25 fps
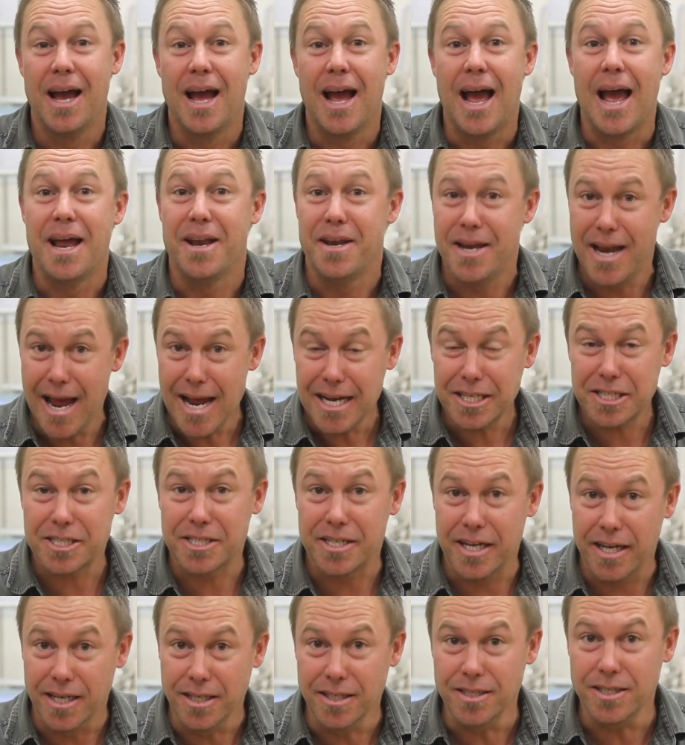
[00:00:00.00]
And next
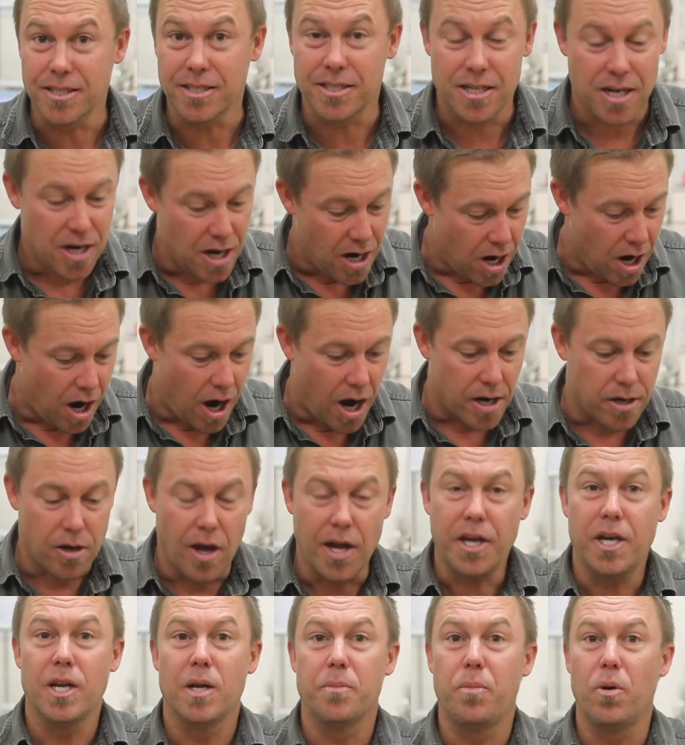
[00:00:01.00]
is, I'd
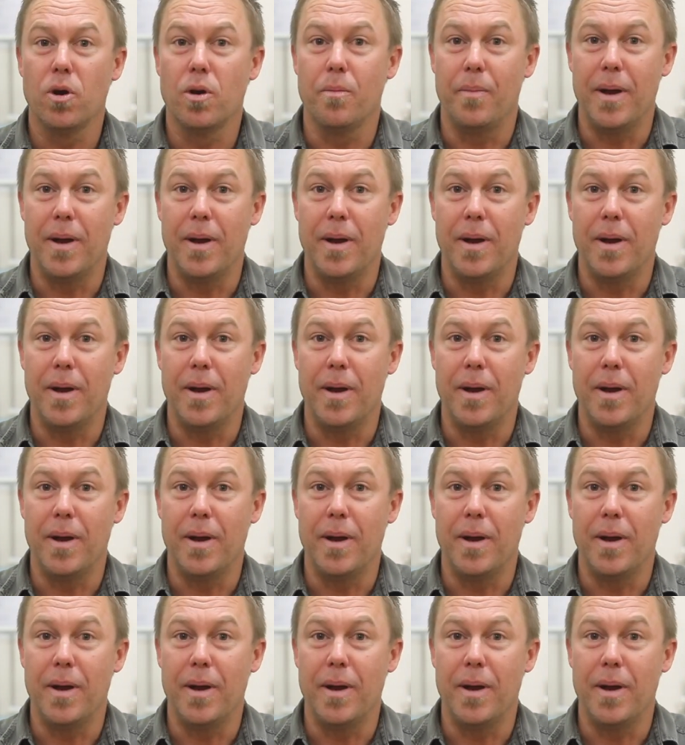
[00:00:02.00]
like you to put a